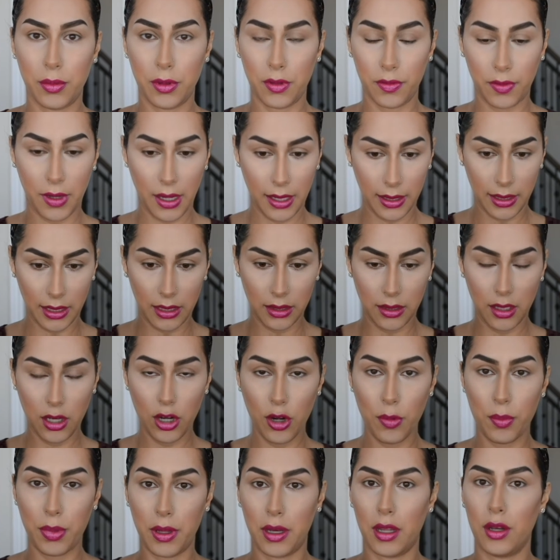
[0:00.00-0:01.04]
of highlight there,
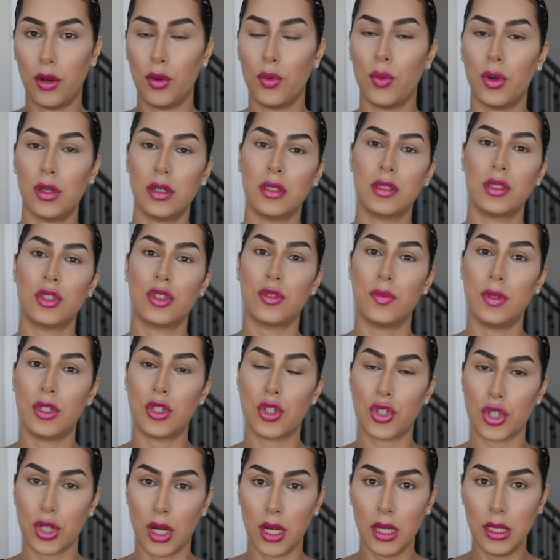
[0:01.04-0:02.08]
but I don't want it to be
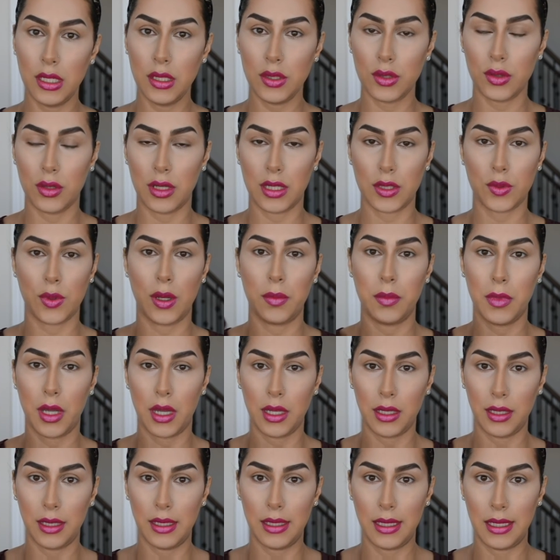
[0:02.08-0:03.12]
shiny, so that's why I'm
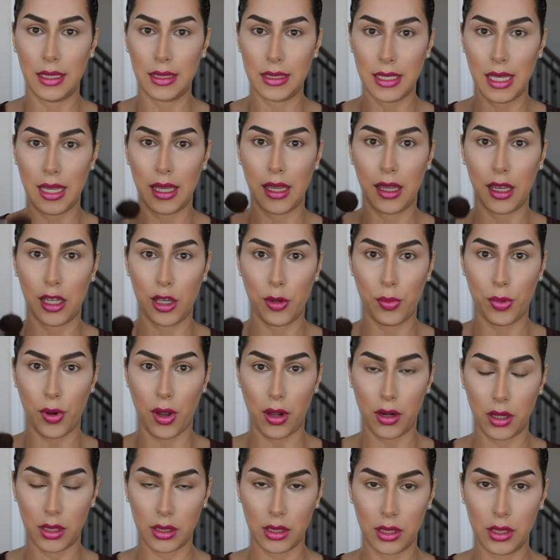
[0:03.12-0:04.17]
not taking any
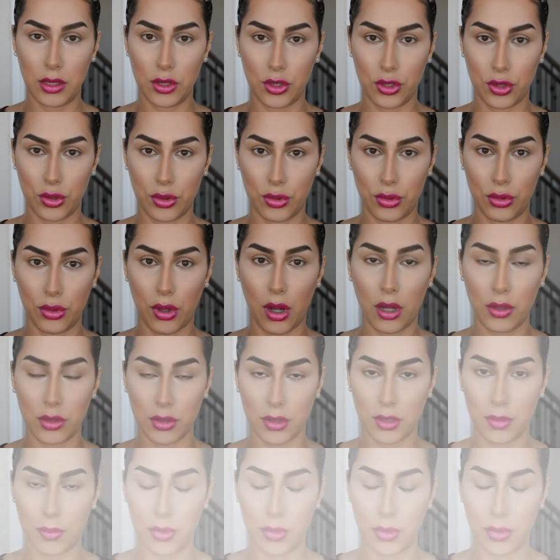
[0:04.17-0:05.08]
product onto the